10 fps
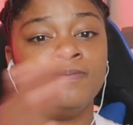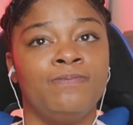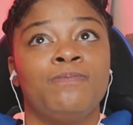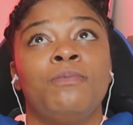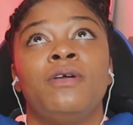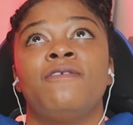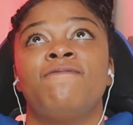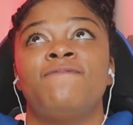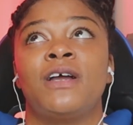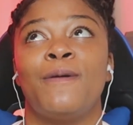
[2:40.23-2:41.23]
it.
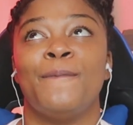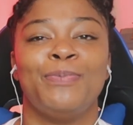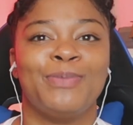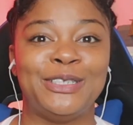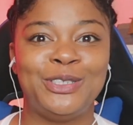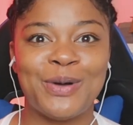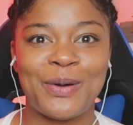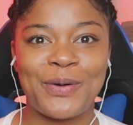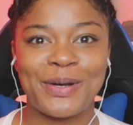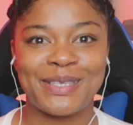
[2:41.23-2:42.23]
That you
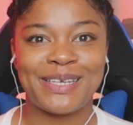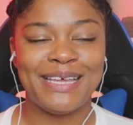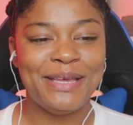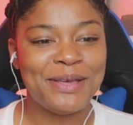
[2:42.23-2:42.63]
are worth it.